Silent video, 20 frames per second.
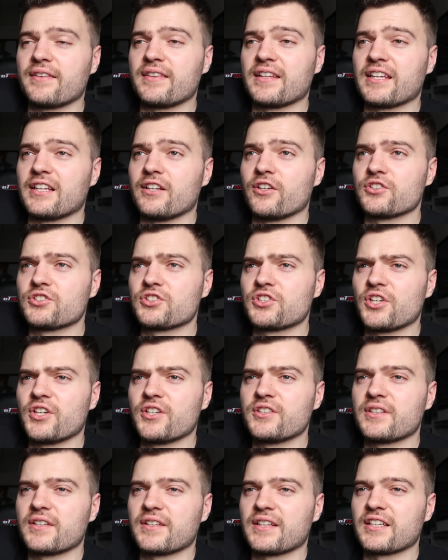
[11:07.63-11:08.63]
I think it looks
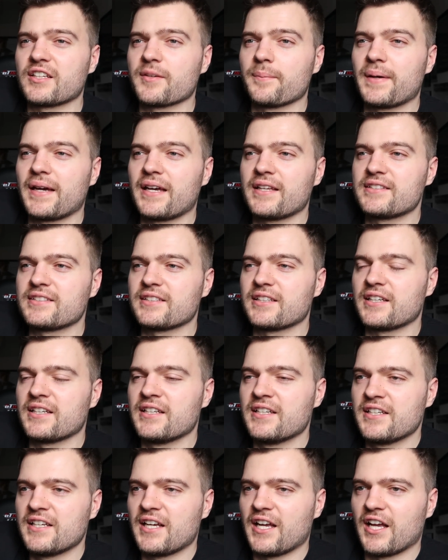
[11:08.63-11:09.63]
good. I think compared to
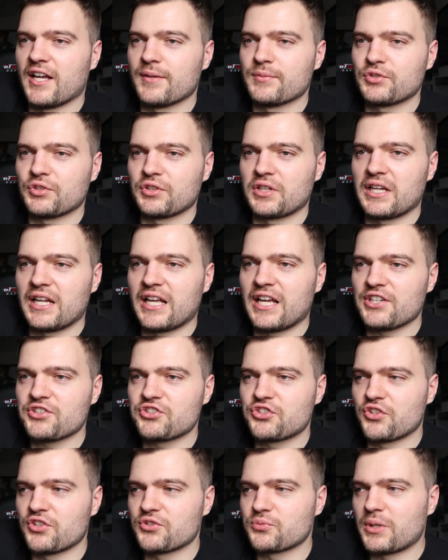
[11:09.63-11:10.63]
sort of
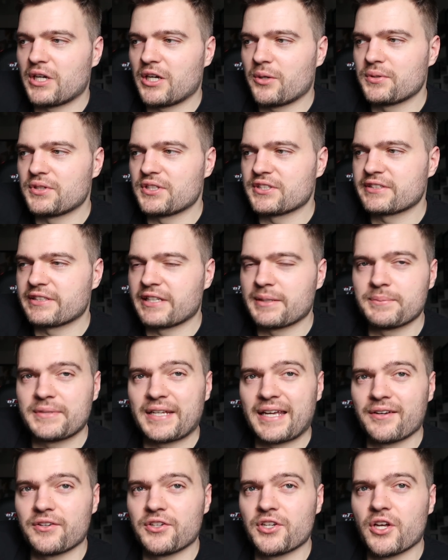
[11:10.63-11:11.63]
last year as well with the slim
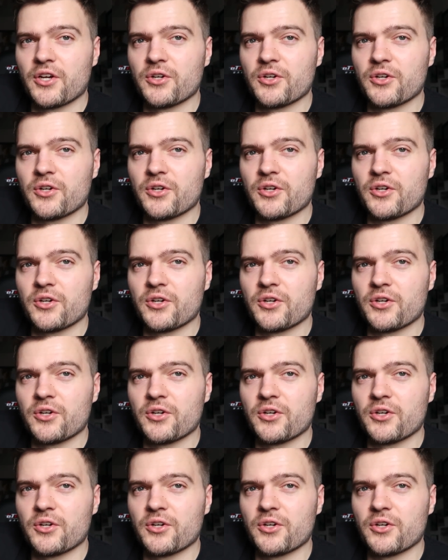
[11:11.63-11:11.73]
down